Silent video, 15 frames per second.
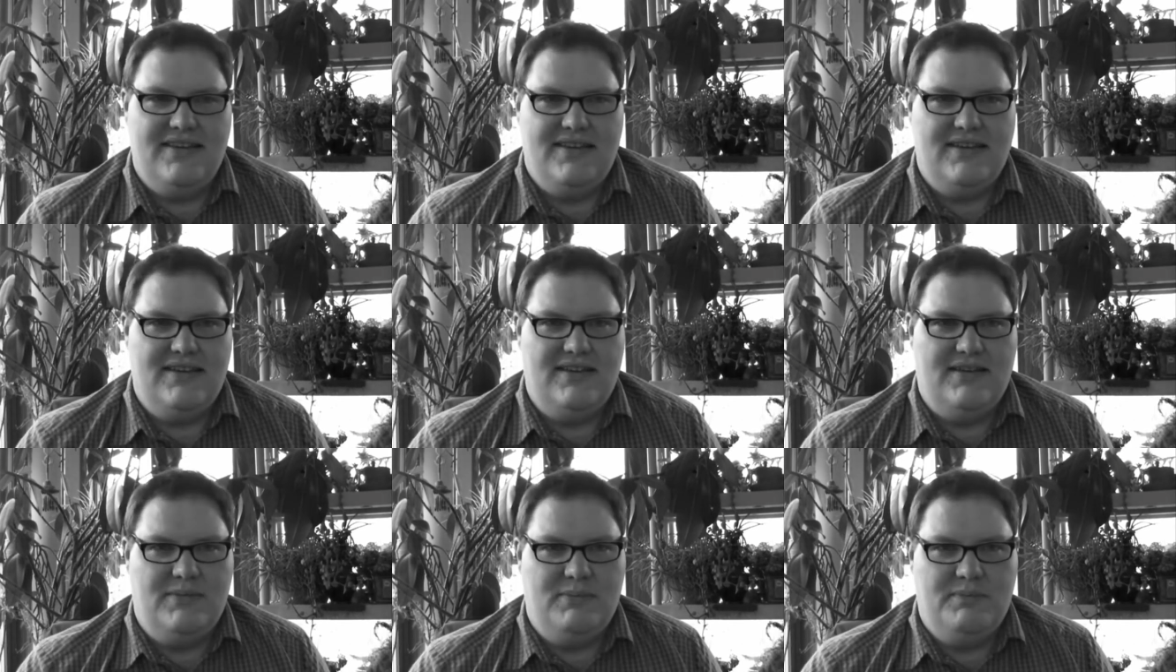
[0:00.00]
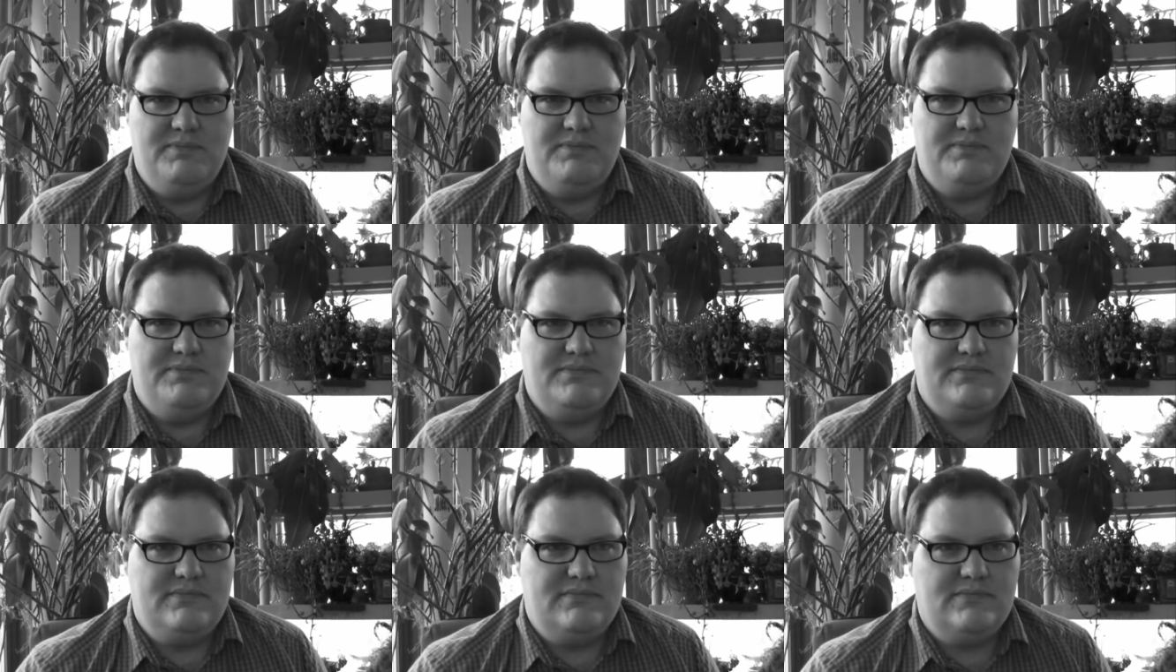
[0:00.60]
I
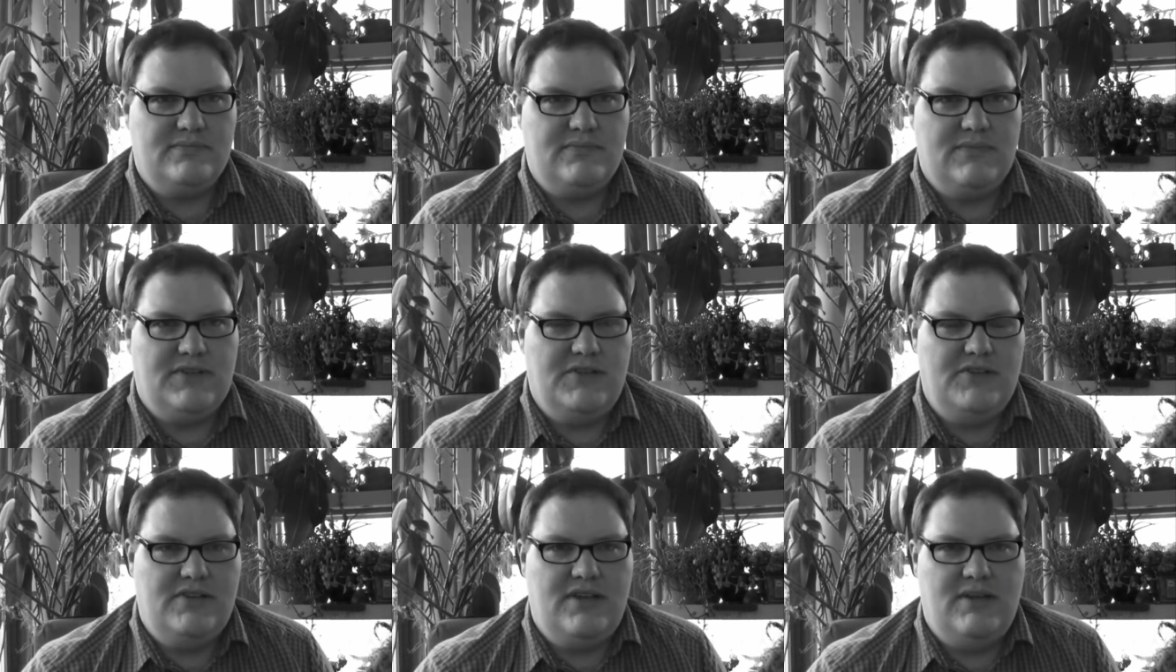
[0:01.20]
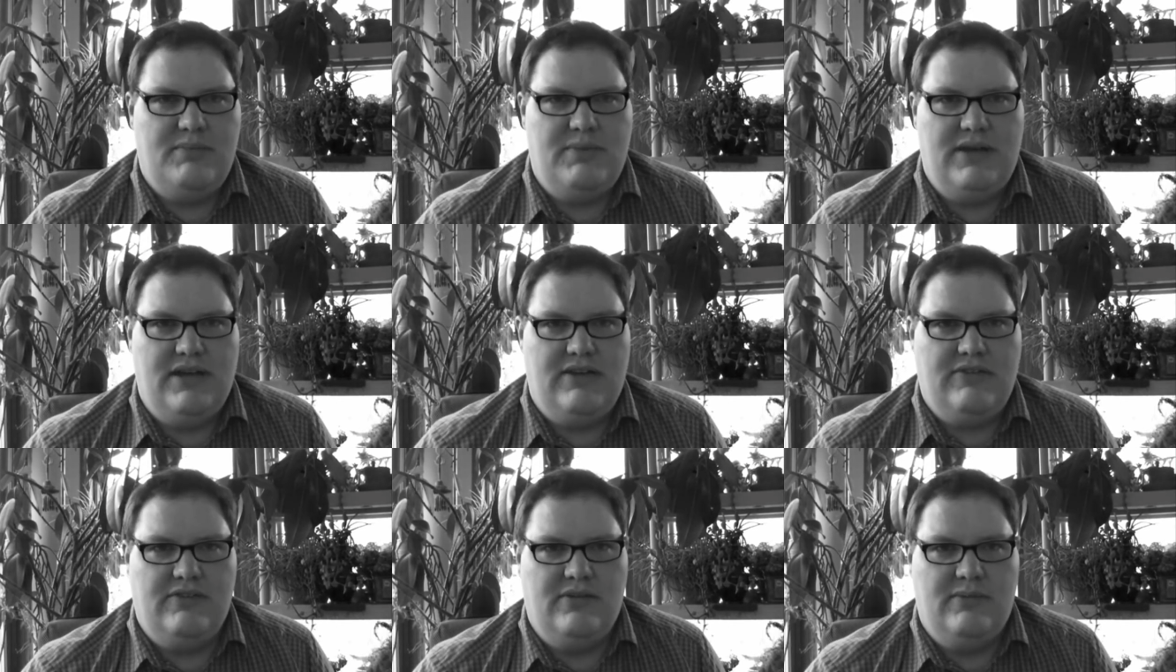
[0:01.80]
just got
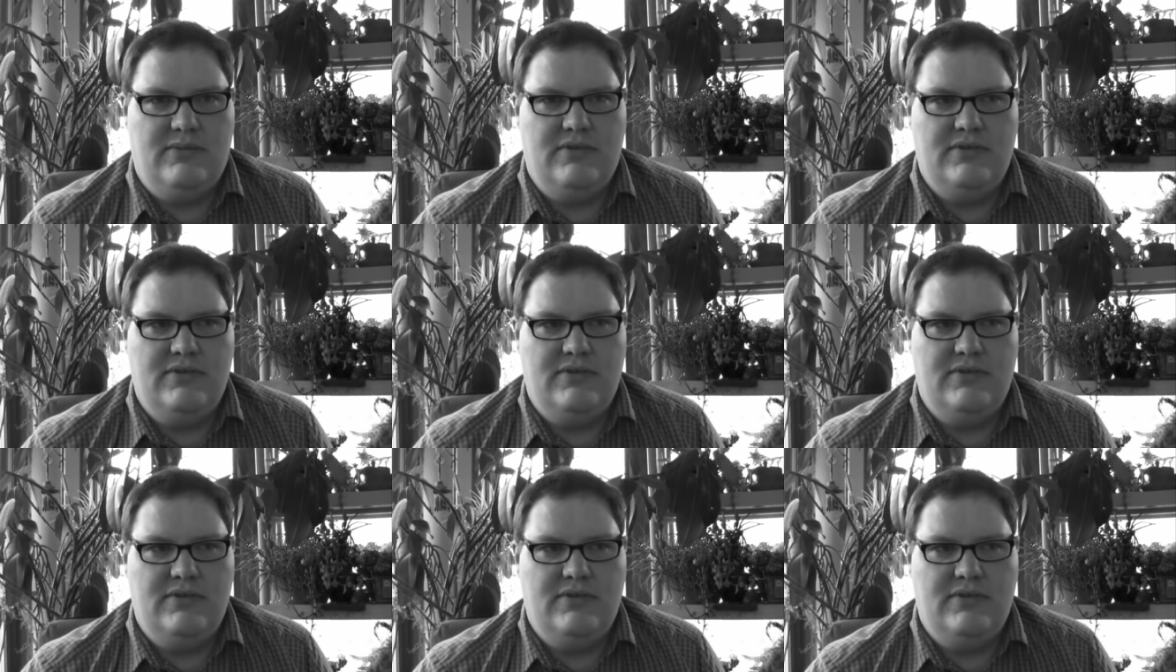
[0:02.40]
back from